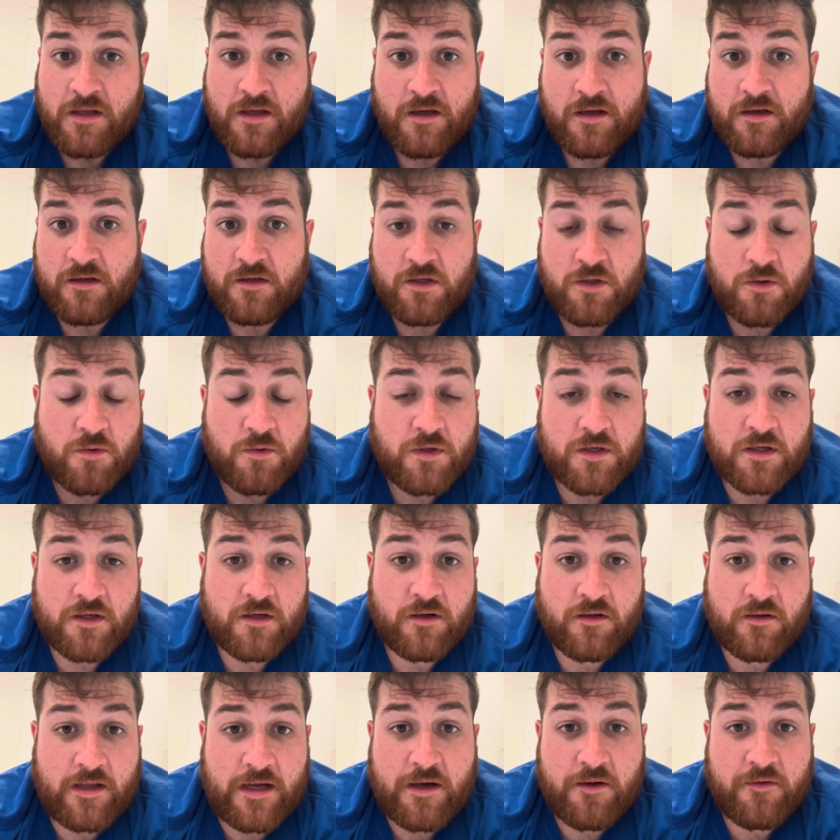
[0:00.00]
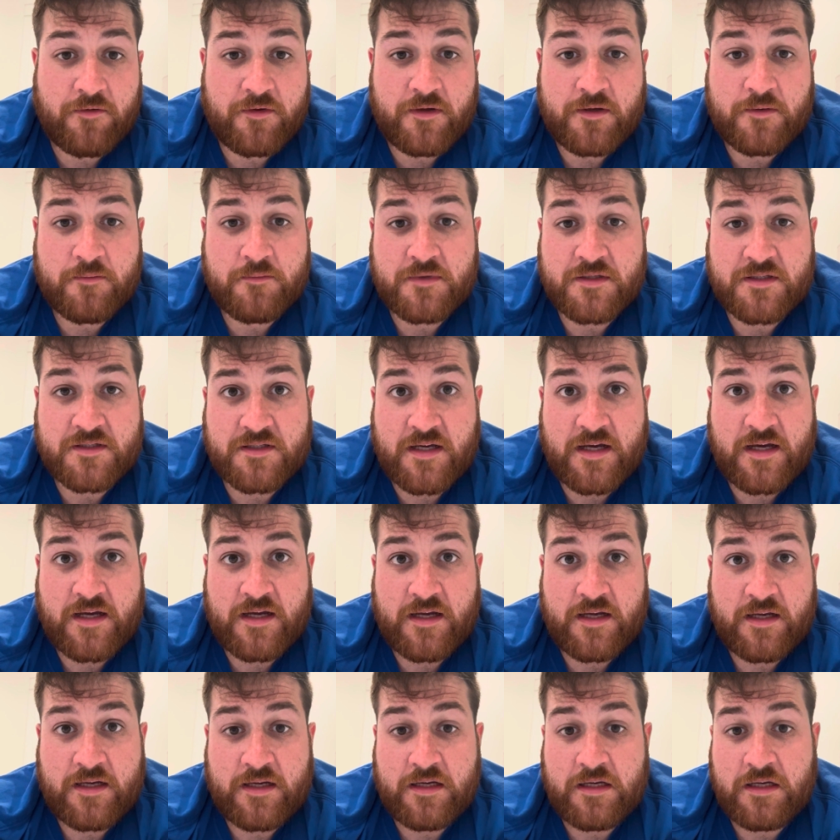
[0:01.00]
You could allow them to
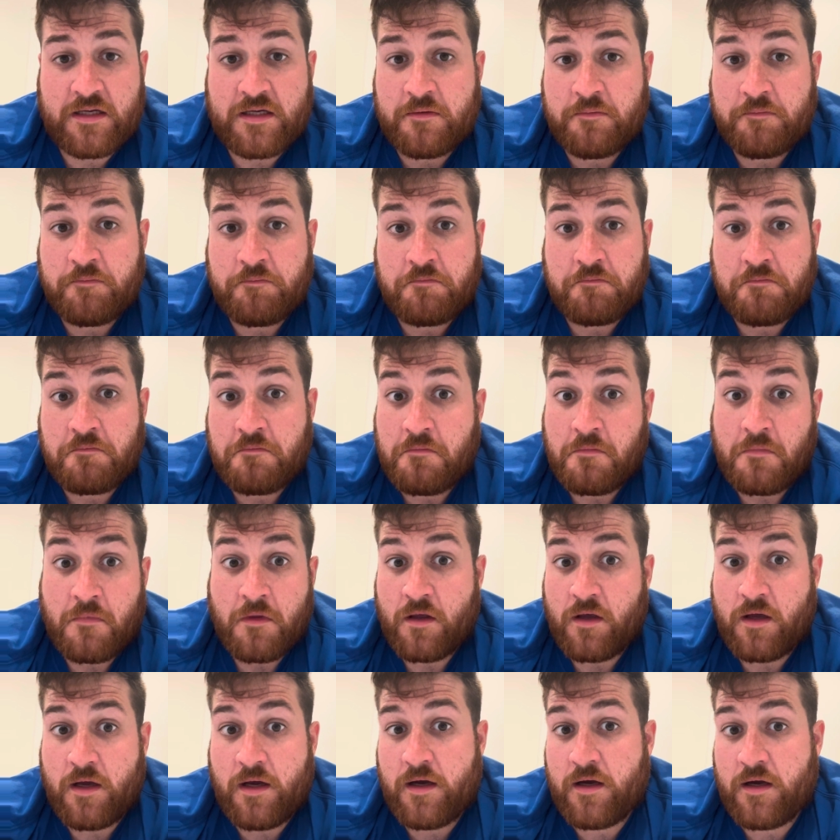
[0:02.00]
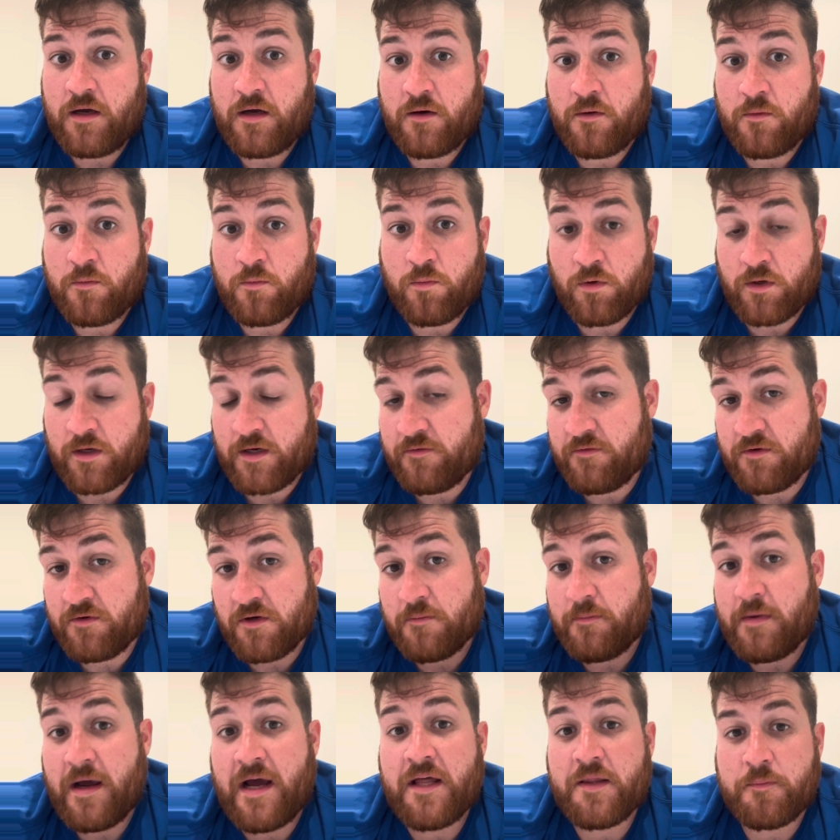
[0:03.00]
say, we're giving you a
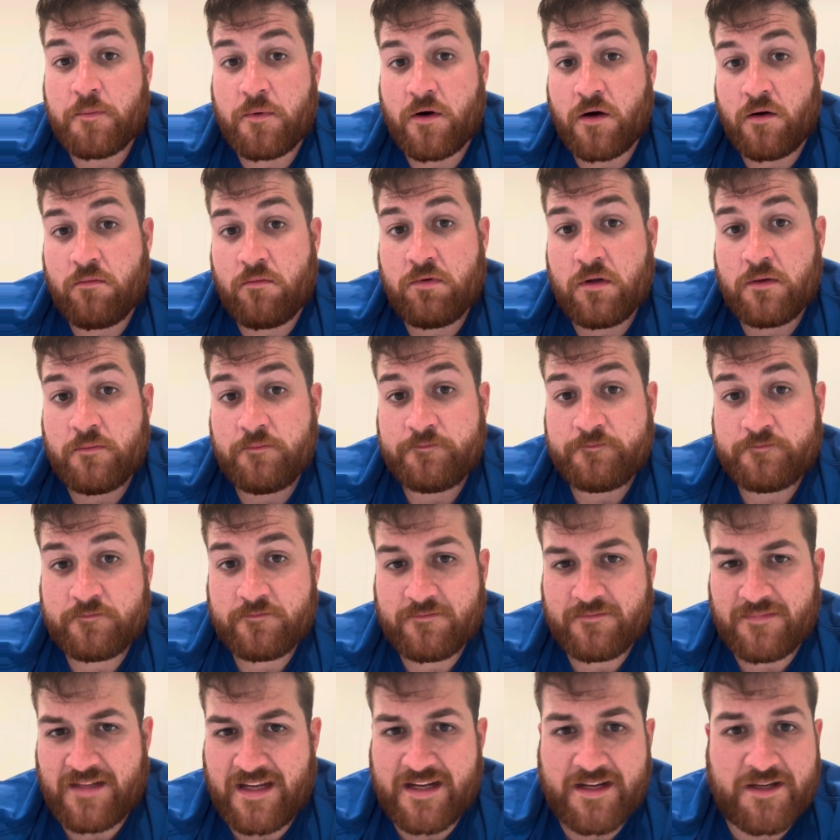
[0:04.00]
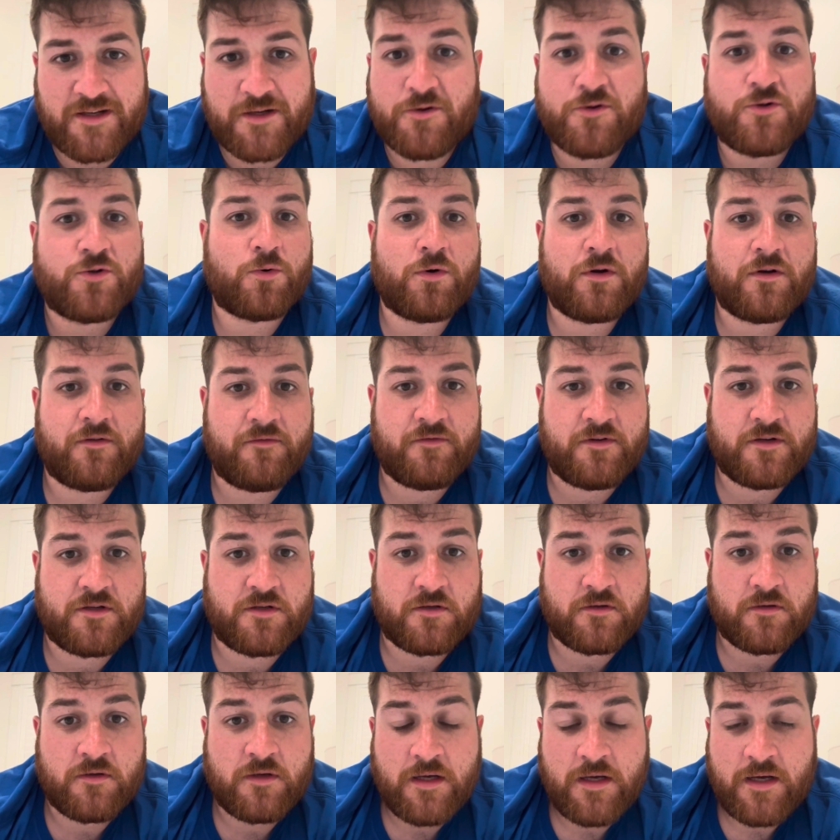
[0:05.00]
math problem. They could do short
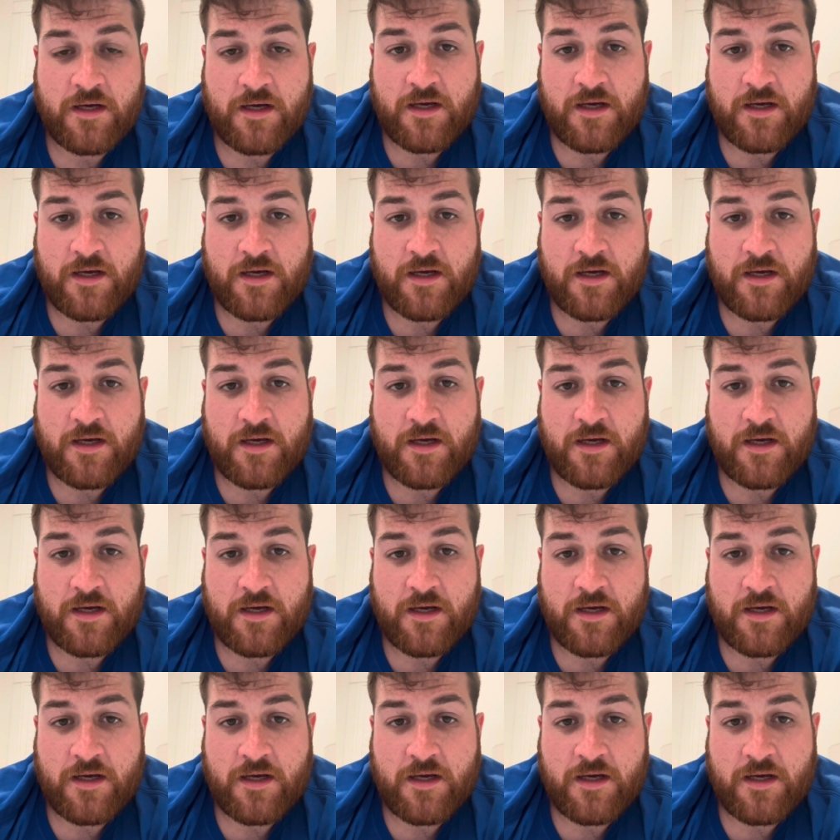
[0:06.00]
division.